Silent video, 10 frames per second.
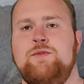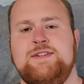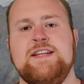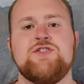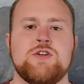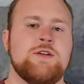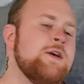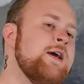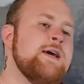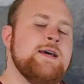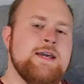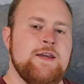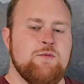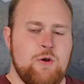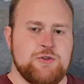religion
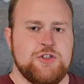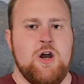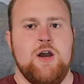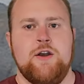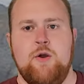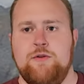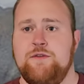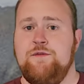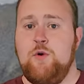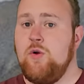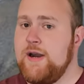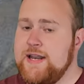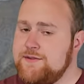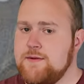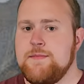in Roshar known as
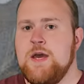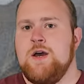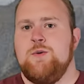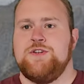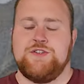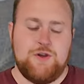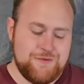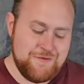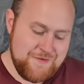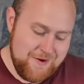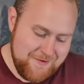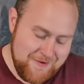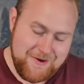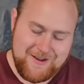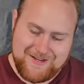Vorinism, which is also very,
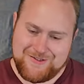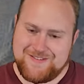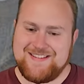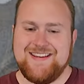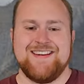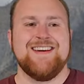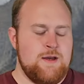very interesting,